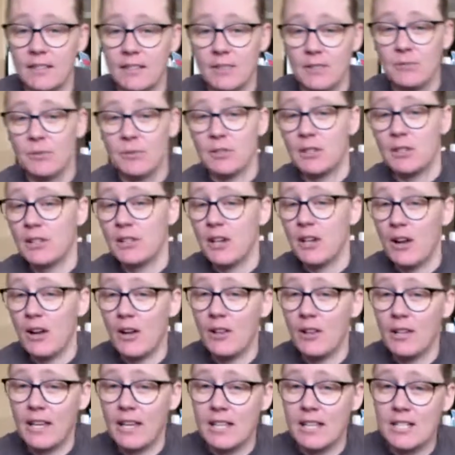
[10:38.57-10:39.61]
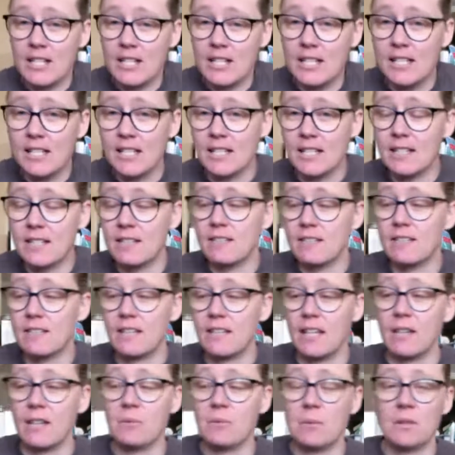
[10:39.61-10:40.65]
for all ages, and
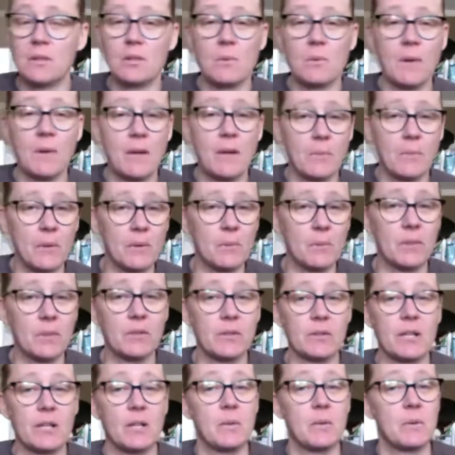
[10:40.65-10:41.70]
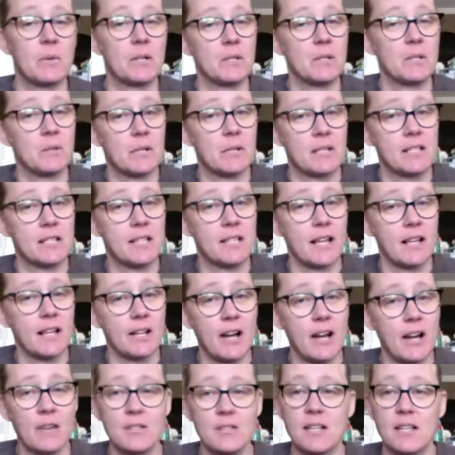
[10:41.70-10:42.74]
like with the wet one, whether or not you want to do it inside or
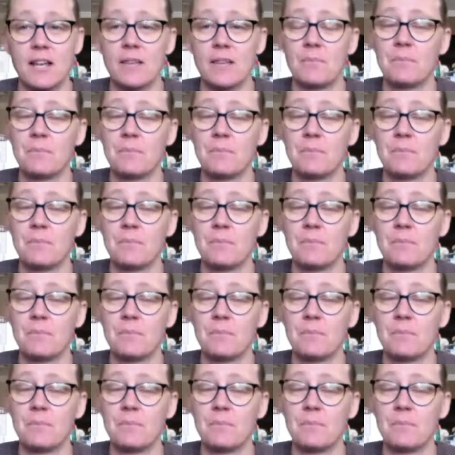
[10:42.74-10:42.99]
outside.